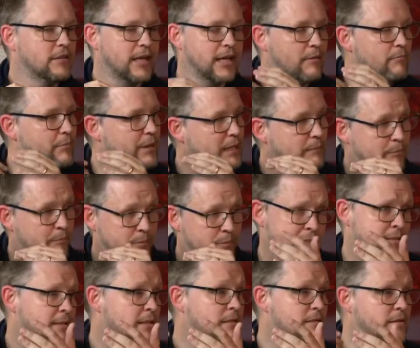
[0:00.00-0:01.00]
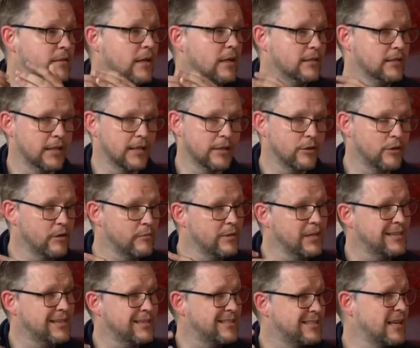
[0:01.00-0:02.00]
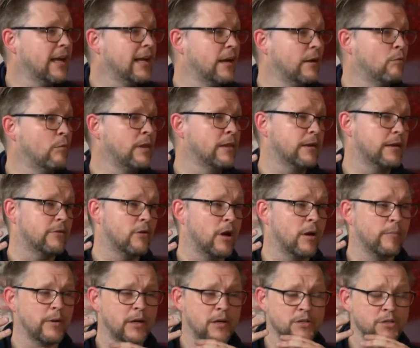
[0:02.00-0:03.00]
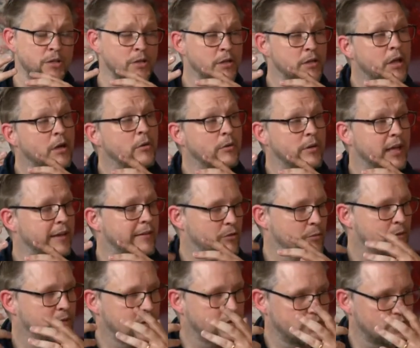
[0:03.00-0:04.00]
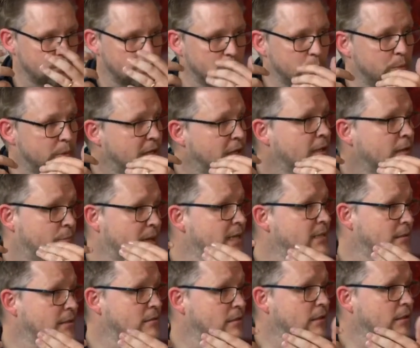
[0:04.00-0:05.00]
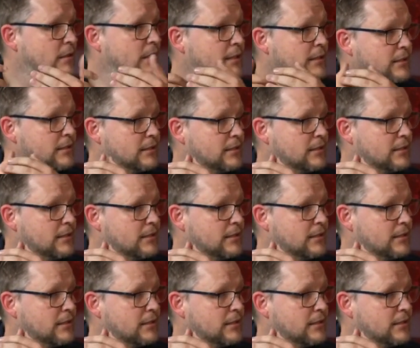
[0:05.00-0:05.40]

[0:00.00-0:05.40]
so they can be best in slot, and you can be excited when they drop because you know they have the potential to be best in slot.